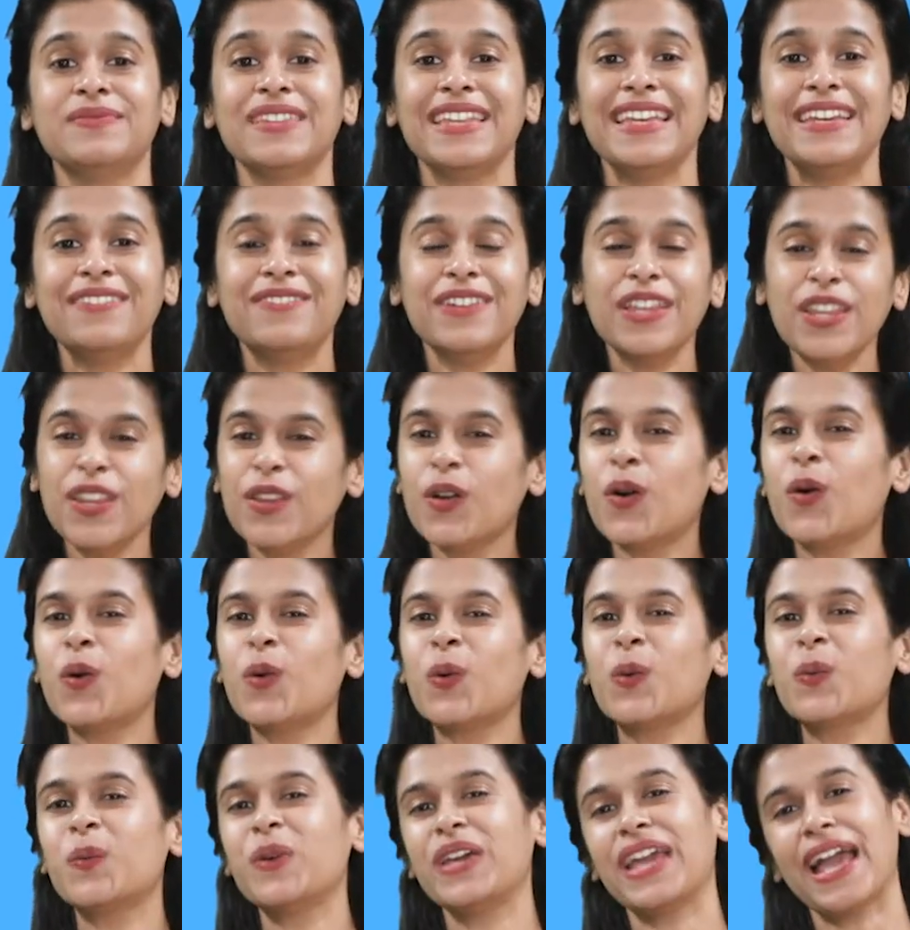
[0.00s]
even
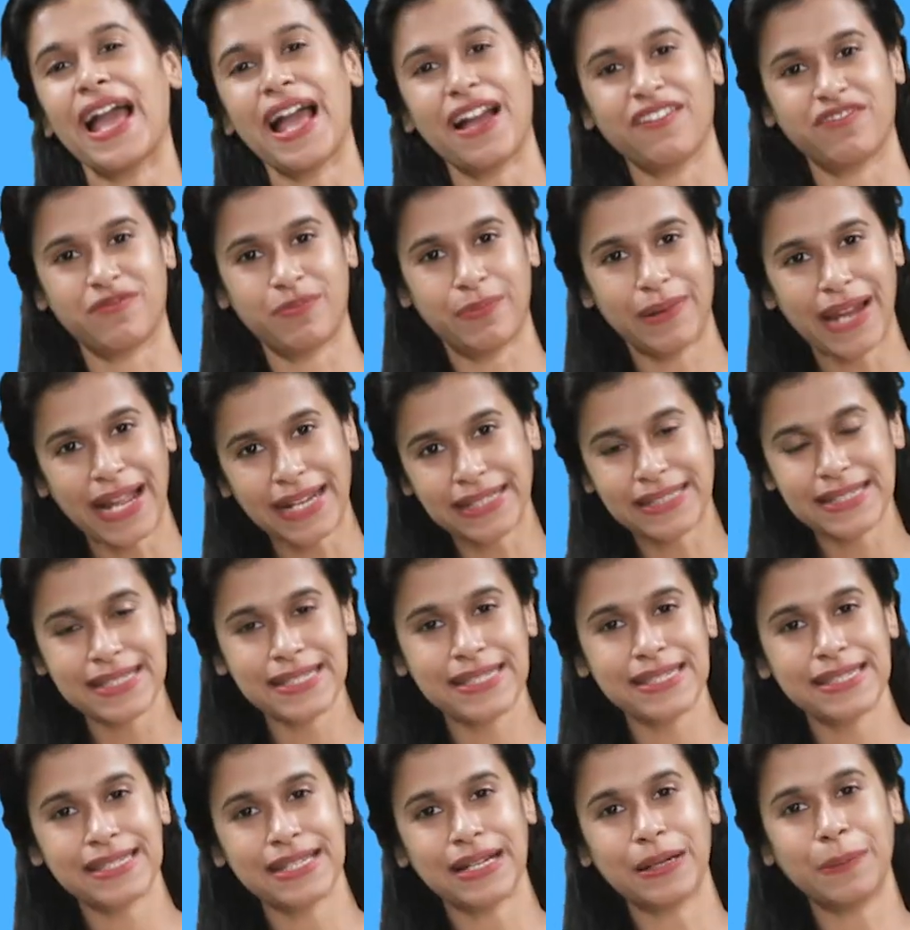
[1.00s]
though we have
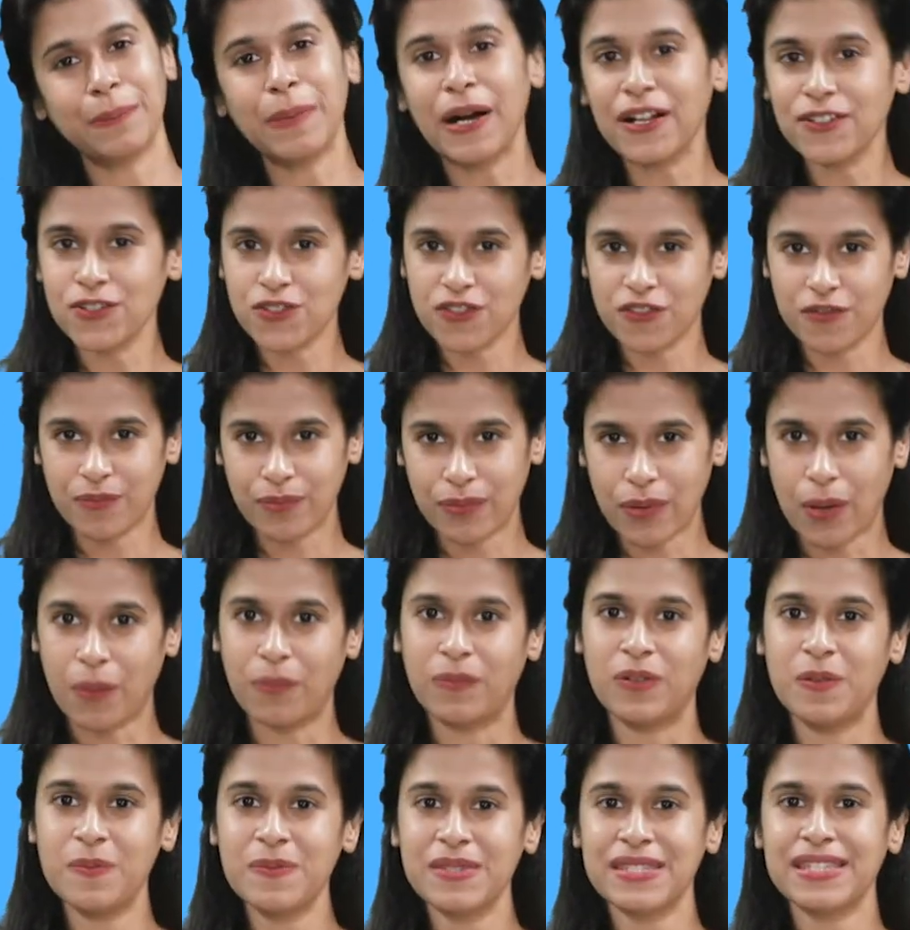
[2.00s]
practiced a bunch of
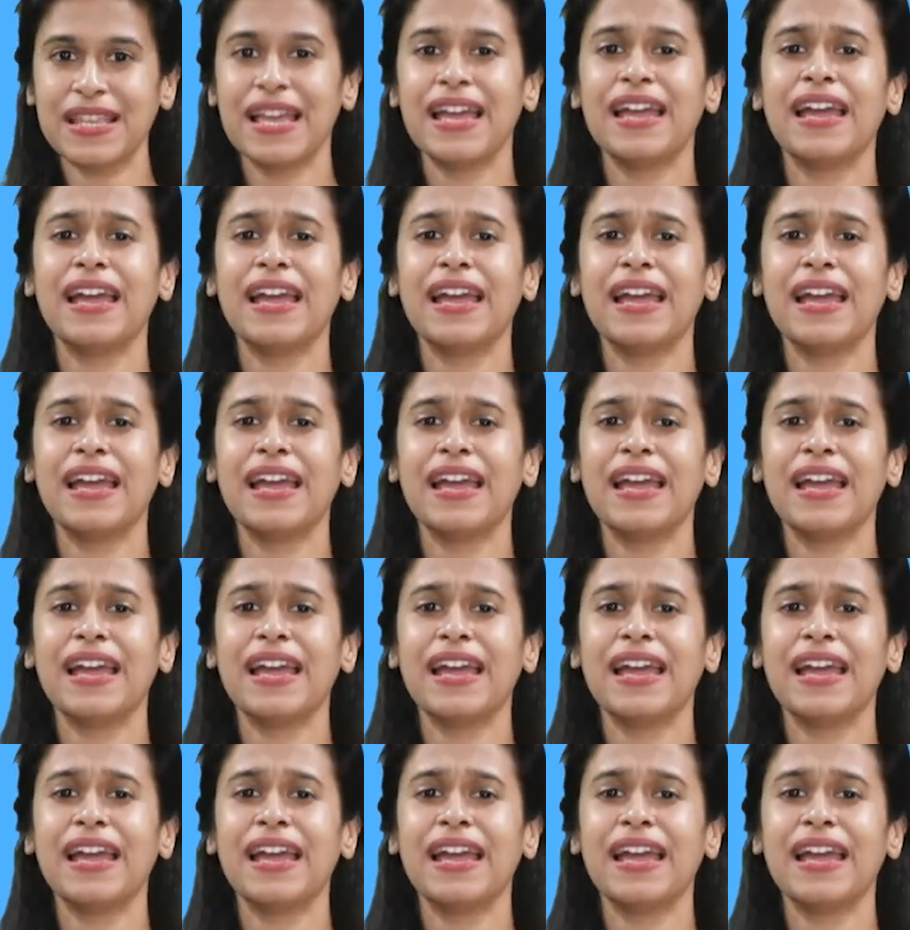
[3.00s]
problems,